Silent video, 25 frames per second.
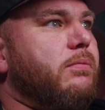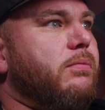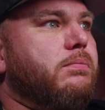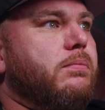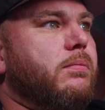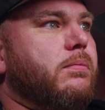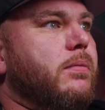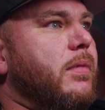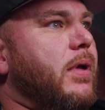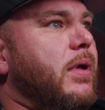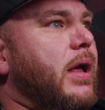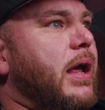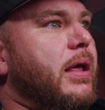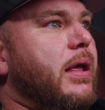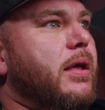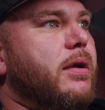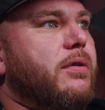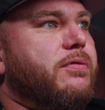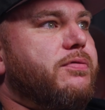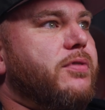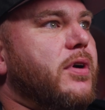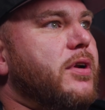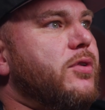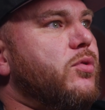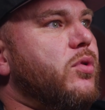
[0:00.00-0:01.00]
I hit a
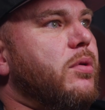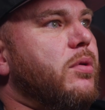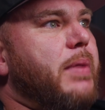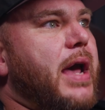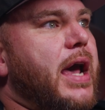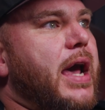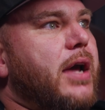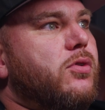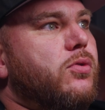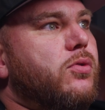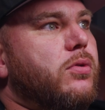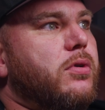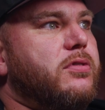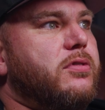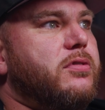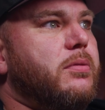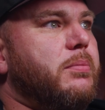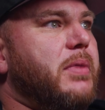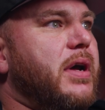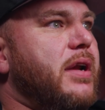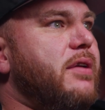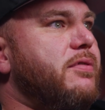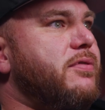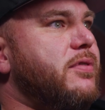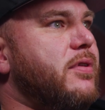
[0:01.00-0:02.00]
front door, back door on somebody
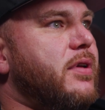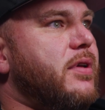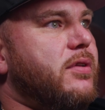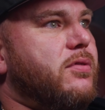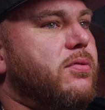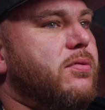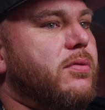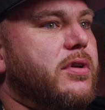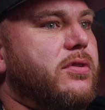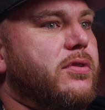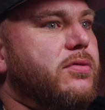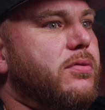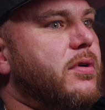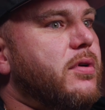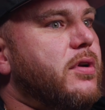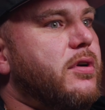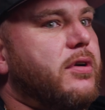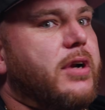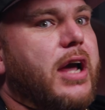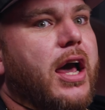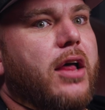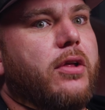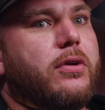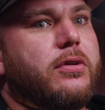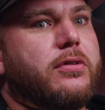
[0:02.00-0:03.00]
for like
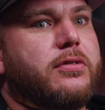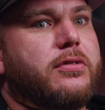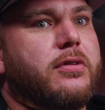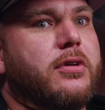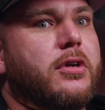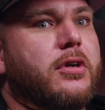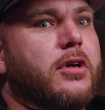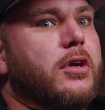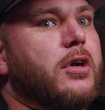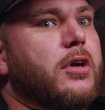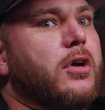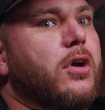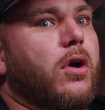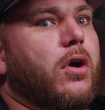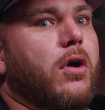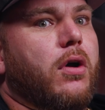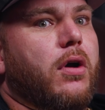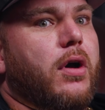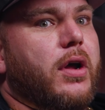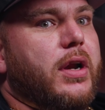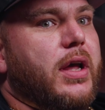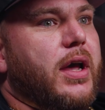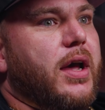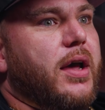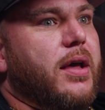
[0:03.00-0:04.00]
$2,200
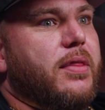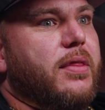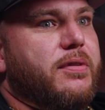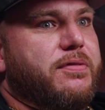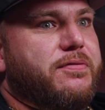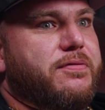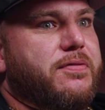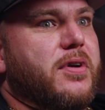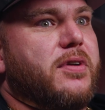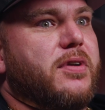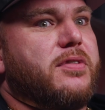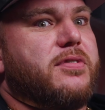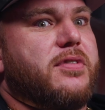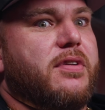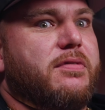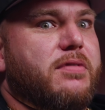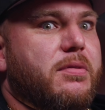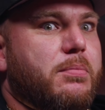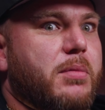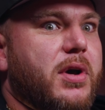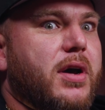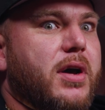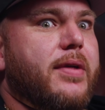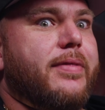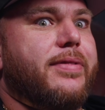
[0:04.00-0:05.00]
on the first of a
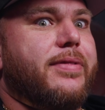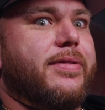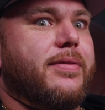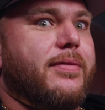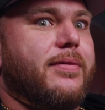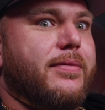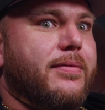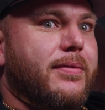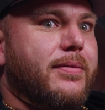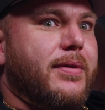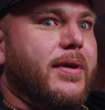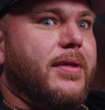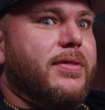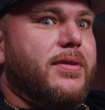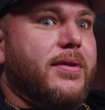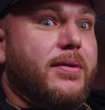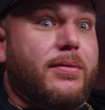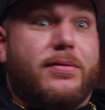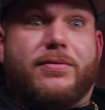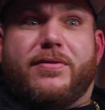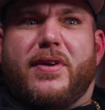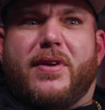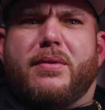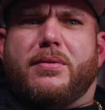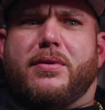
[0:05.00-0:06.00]
month. I think it was
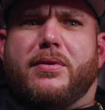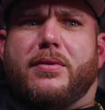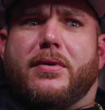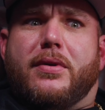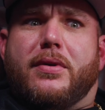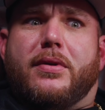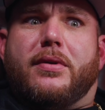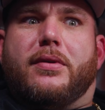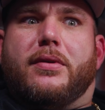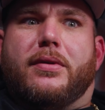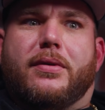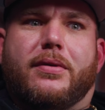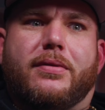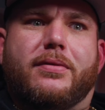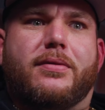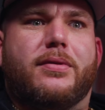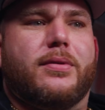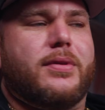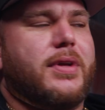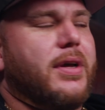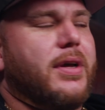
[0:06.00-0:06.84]
February 2012.